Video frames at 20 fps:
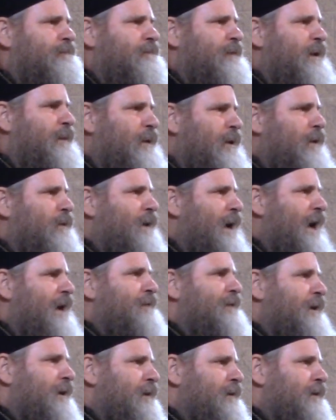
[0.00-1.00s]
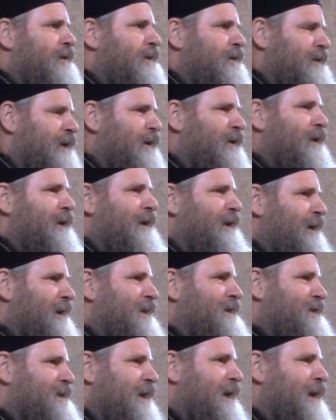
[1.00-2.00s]
People arriving not only
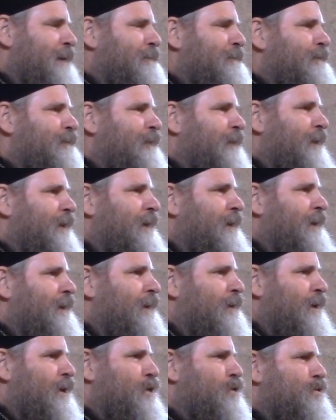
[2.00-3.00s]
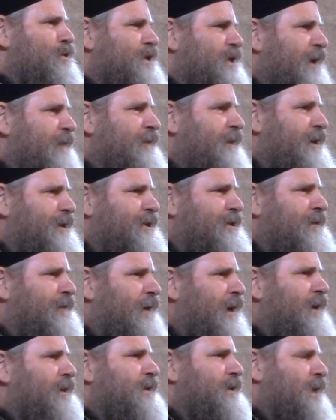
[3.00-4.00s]
on time, a new definition
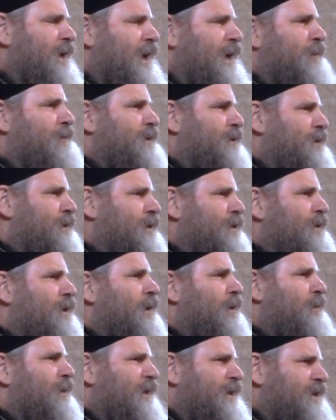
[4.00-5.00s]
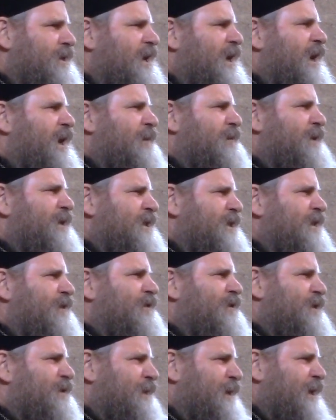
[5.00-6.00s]
of on time is that by the time the
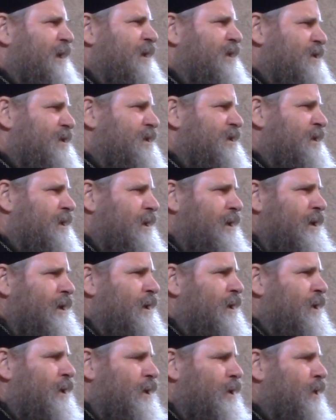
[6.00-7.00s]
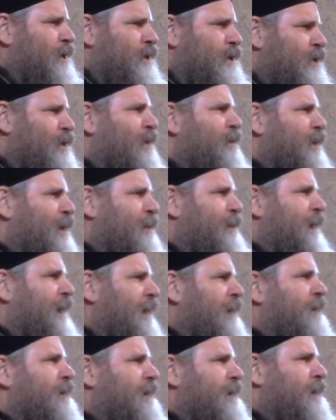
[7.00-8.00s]
service begins, you're
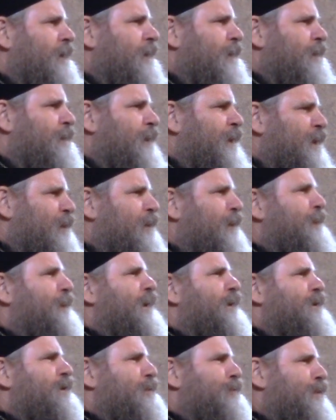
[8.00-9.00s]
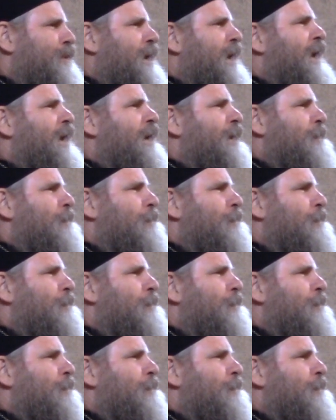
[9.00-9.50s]
prepared. You're prepared to pray.